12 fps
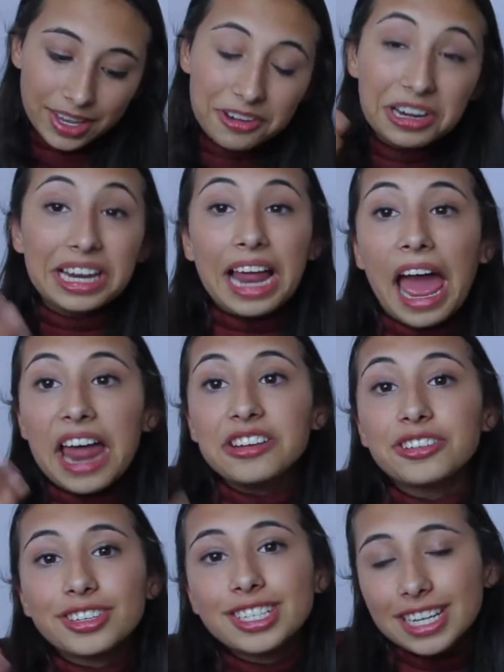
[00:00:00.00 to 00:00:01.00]
You need
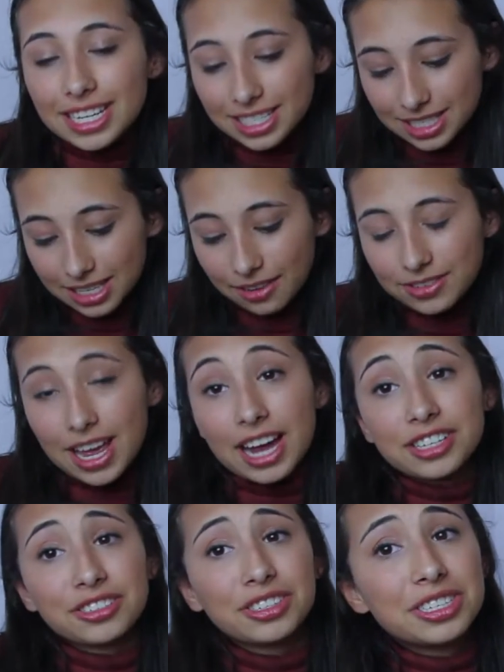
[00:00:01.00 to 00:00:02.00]
energy and stuff to
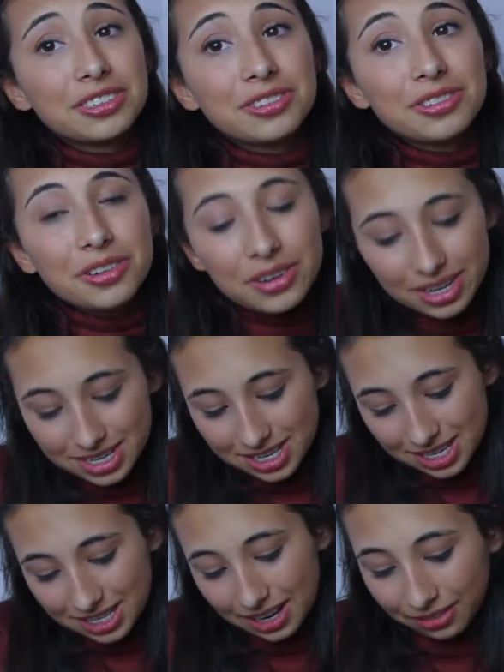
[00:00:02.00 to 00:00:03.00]
actually do
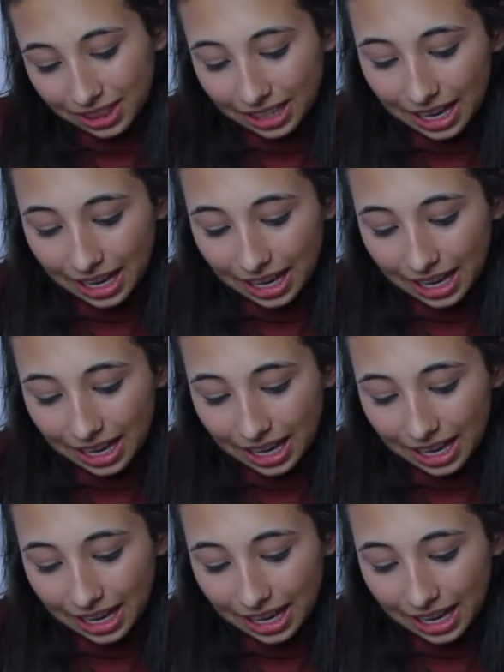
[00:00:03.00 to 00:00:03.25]
stuff in the